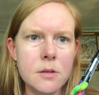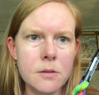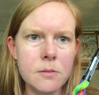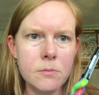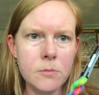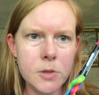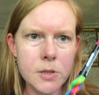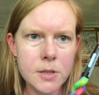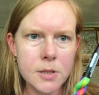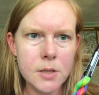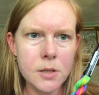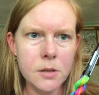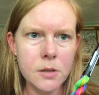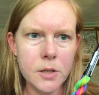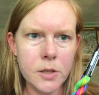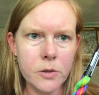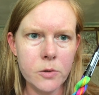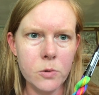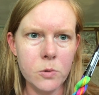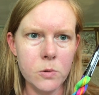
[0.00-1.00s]
will still
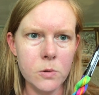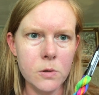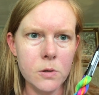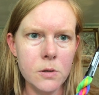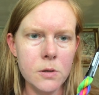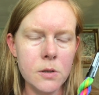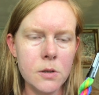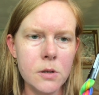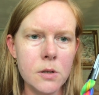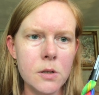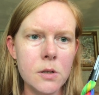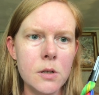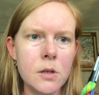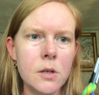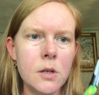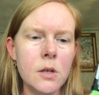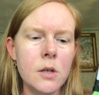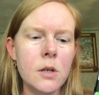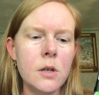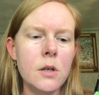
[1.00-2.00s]
look cool.
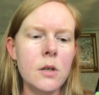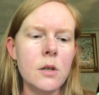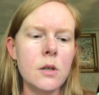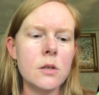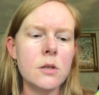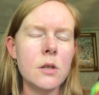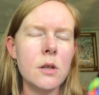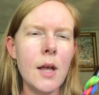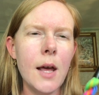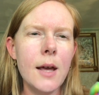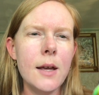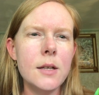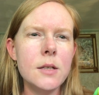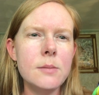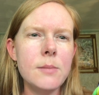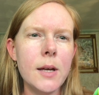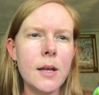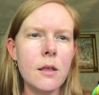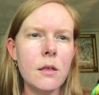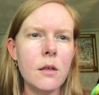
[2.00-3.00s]
So that is
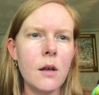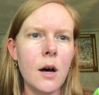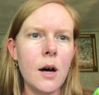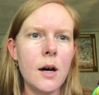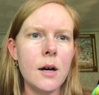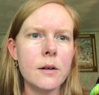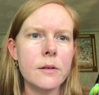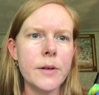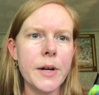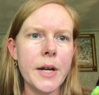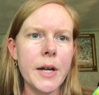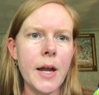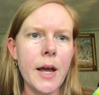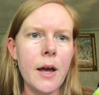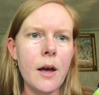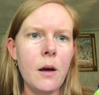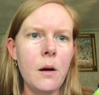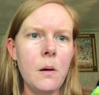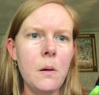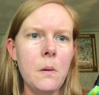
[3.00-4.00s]
my thought right
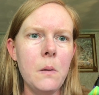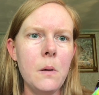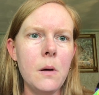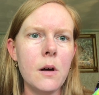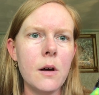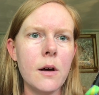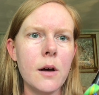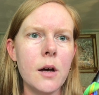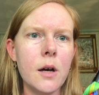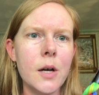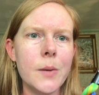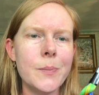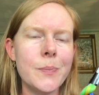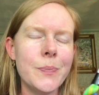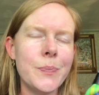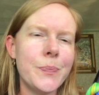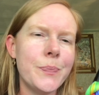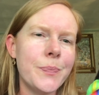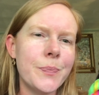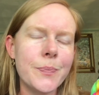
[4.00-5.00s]
now.
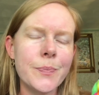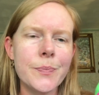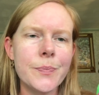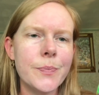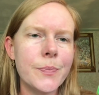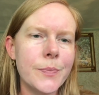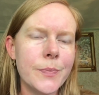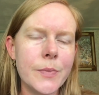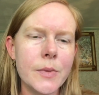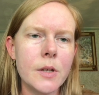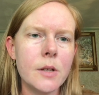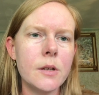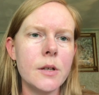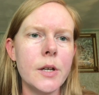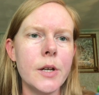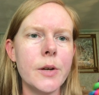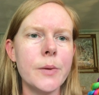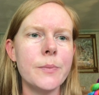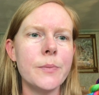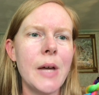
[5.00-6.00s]
You
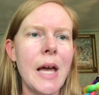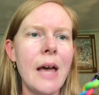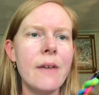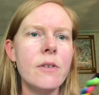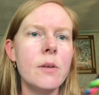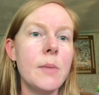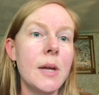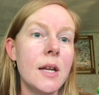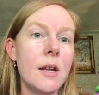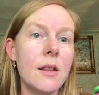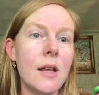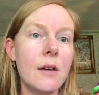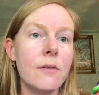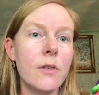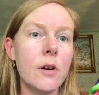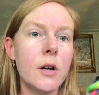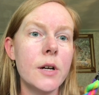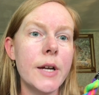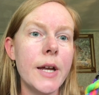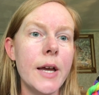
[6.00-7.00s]
know, I haven't made it that
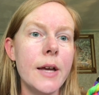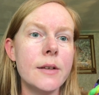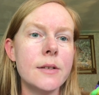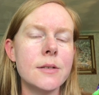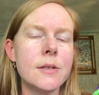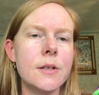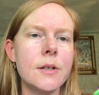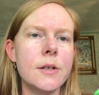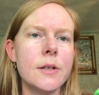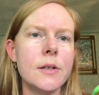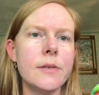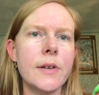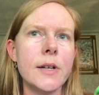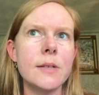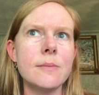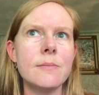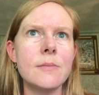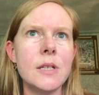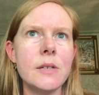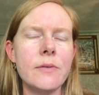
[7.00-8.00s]
far yet, so
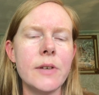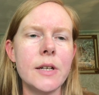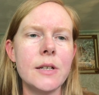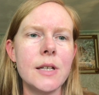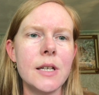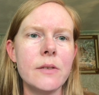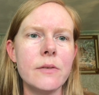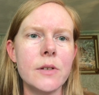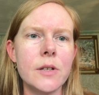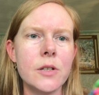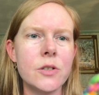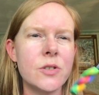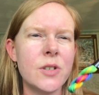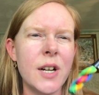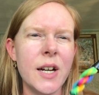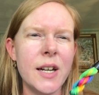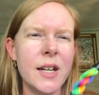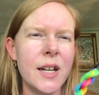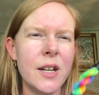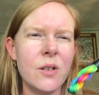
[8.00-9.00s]
if I give it a
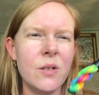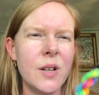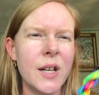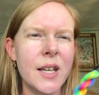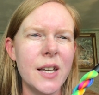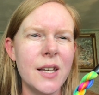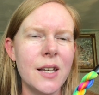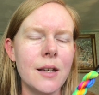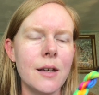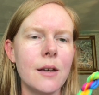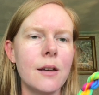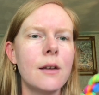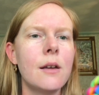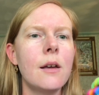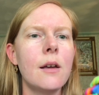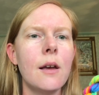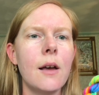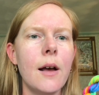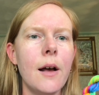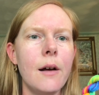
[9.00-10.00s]
try and I don't like it,
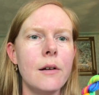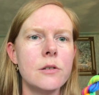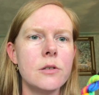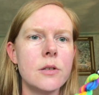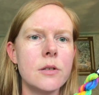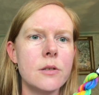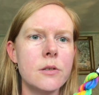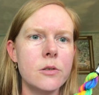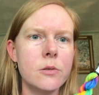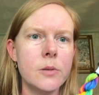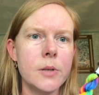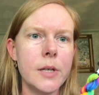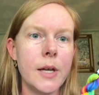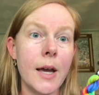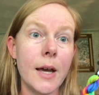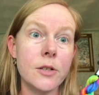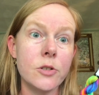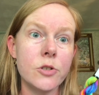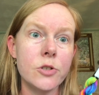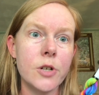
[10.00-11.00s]
I'll just do it
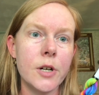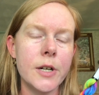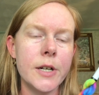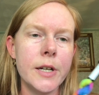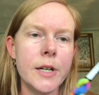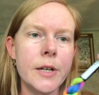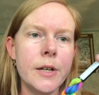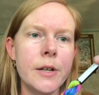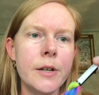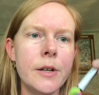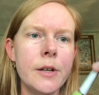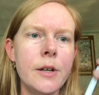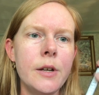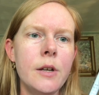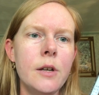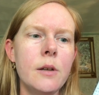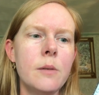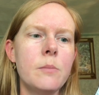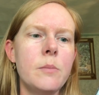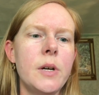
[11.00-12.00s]
as charted.
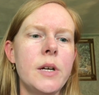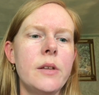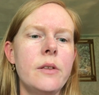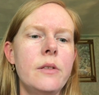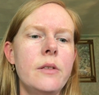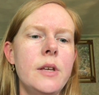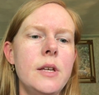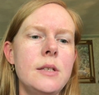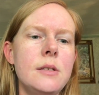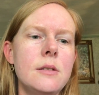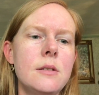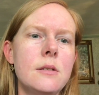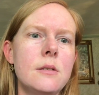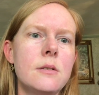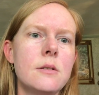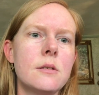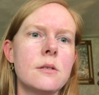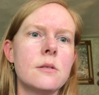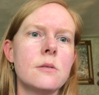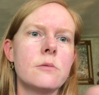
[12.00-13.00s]
But
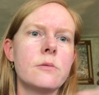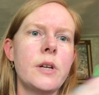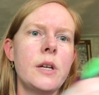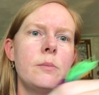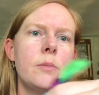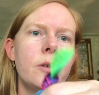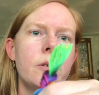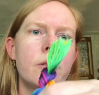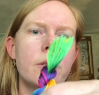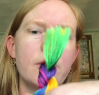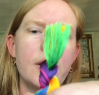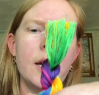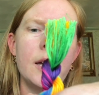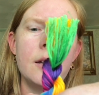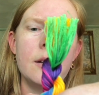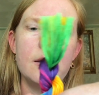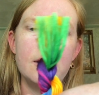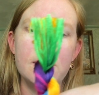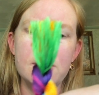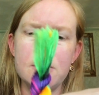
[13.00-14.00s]
this rainbow
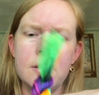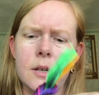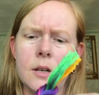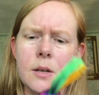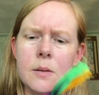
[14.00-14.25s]
thread is